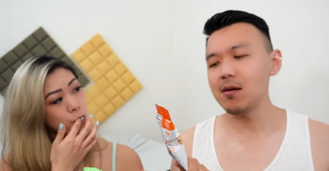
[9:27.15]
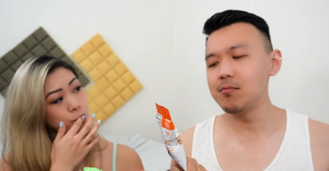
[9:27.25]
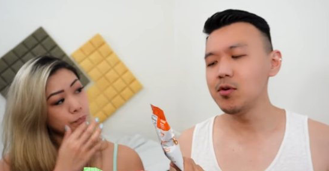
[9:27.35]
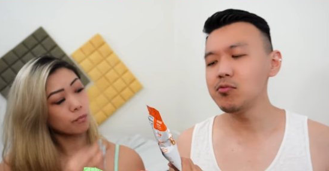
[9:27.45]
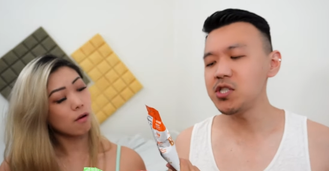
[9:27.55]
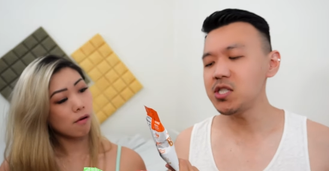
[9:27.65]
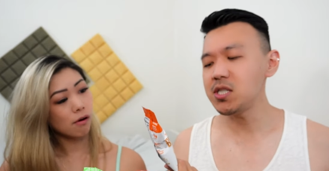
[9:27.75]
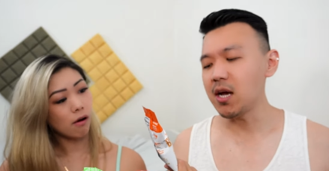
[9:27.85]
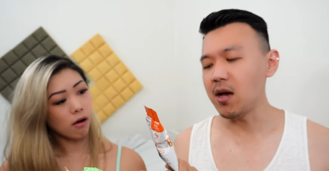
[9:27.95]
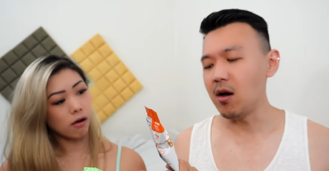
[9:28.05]
Speaker 1: Moon cheese
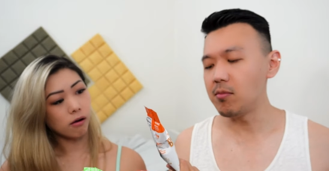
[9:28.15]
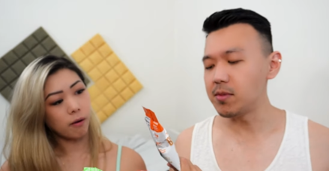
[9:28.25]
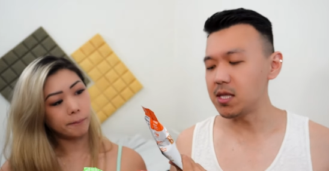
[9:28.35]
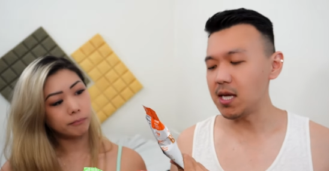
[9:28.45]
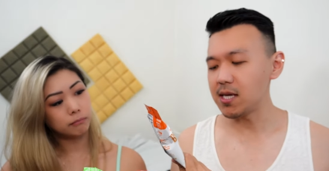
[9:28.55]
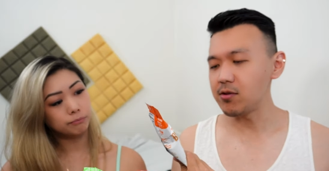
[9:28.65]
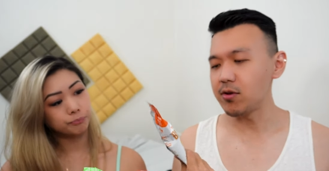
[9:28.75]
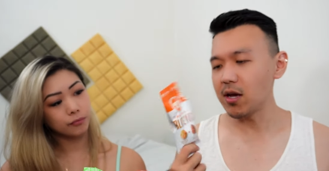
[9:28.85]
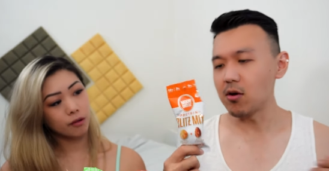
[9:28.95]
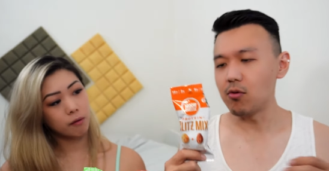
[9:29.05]
and almond, like you
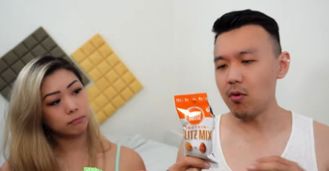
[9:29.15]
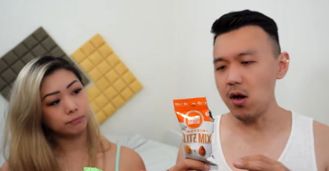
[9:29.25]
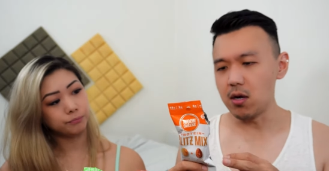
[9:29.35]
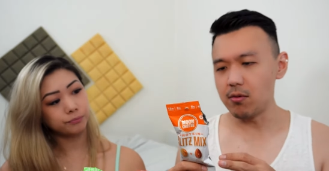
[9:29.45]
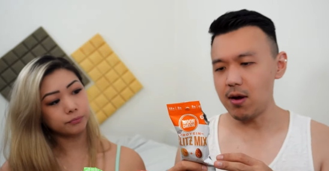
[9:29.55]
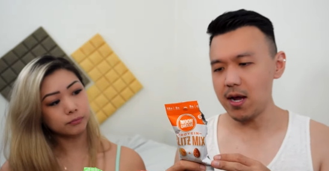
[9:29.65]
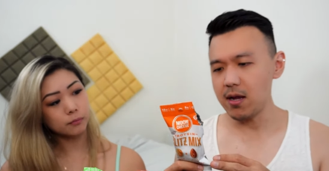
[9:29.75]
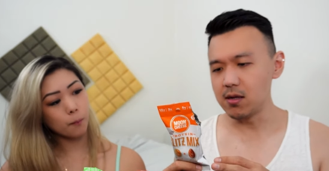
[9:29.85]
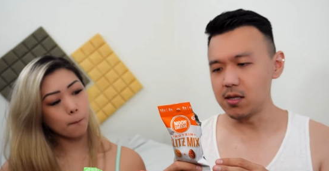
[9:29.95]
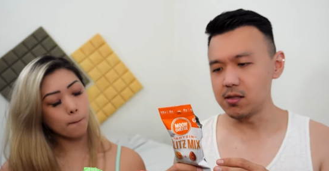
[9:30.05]
can't go wrong, right?
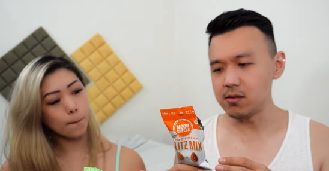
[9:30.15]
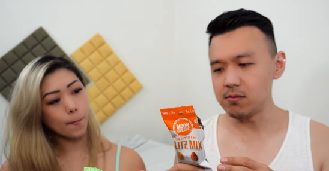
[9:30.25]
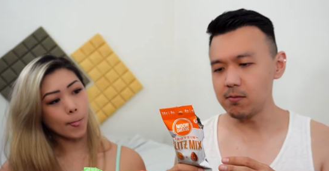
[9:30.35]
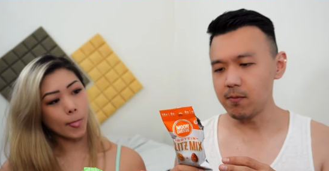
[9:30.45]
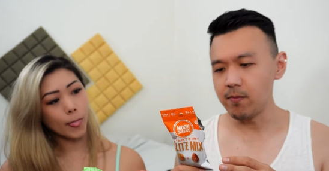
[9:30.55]
Because